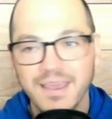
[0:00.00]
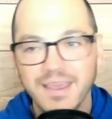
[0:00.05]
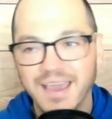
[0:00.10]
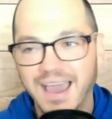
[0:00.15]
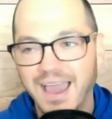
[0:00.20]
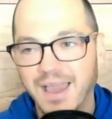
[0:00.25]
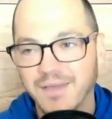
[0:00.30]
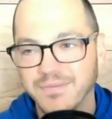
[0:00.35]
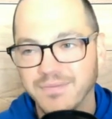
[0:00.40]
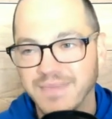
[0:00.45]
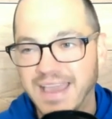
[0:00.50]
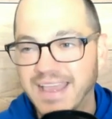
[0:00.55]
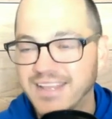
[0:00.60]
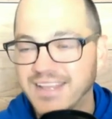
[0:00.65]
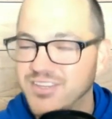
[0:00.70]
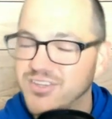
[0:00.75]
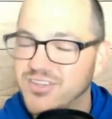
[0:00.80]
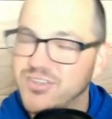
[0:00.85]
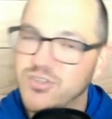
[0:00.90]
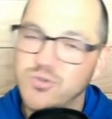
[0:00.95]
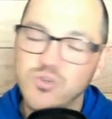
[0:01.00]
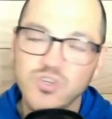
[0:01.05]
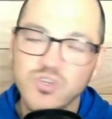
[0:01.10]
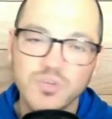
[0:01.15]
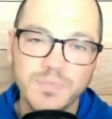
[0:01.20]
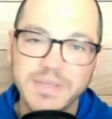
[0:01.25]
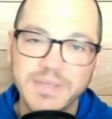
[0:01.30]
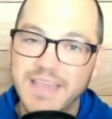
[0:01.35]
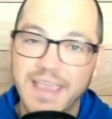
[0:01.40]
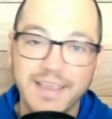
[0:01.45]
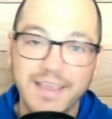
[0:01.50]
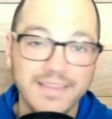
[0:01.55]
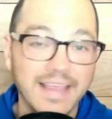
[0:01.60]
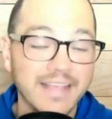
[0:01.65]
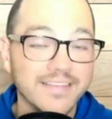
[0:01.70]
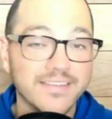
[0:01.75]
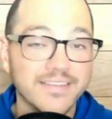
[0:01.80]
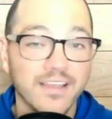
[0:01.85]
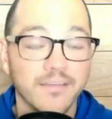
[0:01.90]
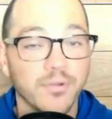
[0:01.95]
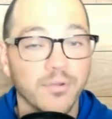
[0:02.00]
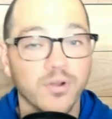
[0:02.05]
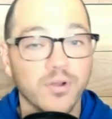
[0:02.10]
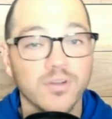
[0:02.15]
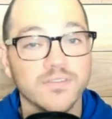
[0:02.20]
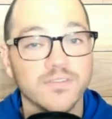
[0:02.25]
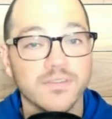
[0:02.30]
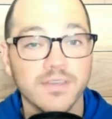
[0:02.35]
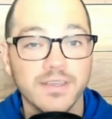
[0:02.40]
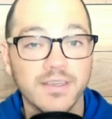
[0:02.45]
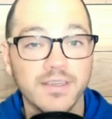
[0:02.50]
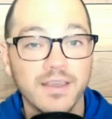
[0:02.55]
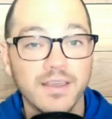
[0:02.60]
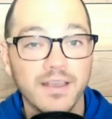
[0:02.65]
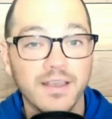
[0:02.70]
That you should be taking that stuff personally.